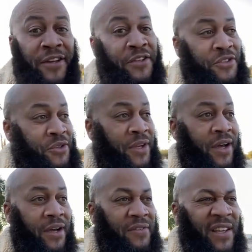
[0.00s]
to
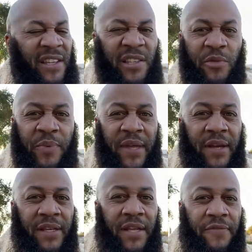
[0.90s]
love, you'd be in
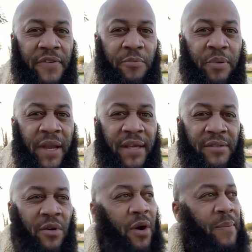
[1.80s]
a different place.
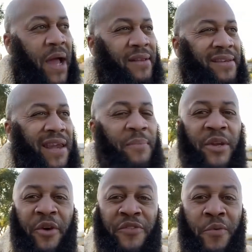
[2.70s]
Oh, let me
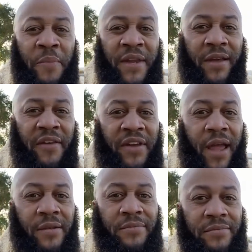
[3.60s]
know if you want me to cover that.
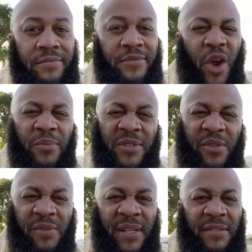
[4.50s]

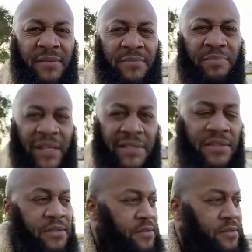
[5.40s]
Kareem. Peace.